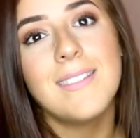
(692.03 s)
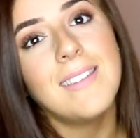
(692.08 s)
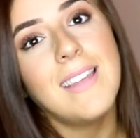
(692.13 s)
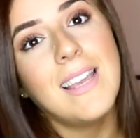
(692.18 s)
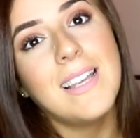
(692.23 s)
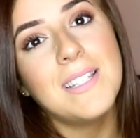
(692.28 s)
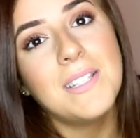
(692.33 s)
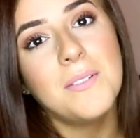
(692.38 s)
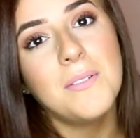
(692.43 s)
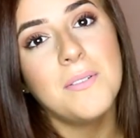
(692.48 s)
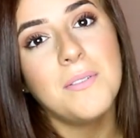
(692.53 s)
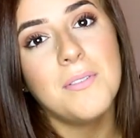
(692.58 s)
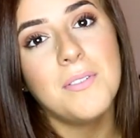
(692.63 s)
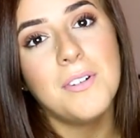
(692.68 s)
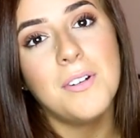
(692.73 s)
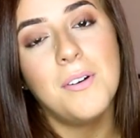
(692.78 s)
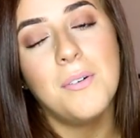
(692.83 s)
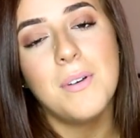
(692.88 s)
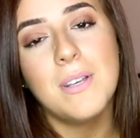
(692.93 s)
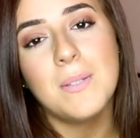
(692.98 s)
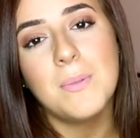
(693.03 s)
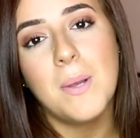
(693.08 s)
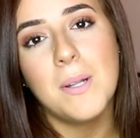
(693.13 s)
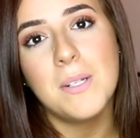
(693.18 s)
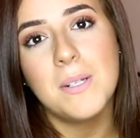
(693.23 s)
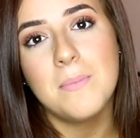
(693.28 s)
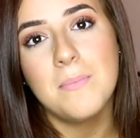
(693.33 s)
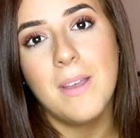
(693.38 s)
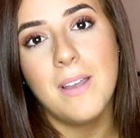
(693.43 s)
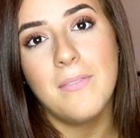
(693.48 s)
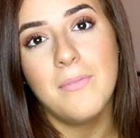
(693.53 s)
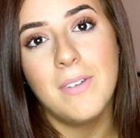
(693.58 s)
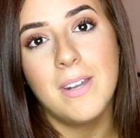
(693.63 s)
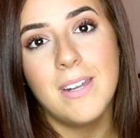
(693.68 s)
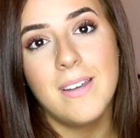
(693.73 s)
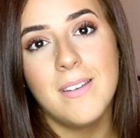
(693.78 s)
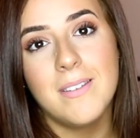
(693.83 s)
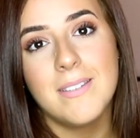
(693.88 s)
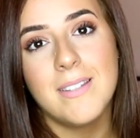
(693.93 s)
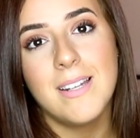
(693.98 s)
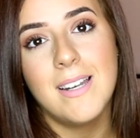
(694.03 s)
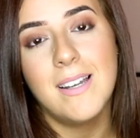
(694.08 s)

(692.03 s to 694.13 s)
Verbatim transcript: thanks for always watching my videos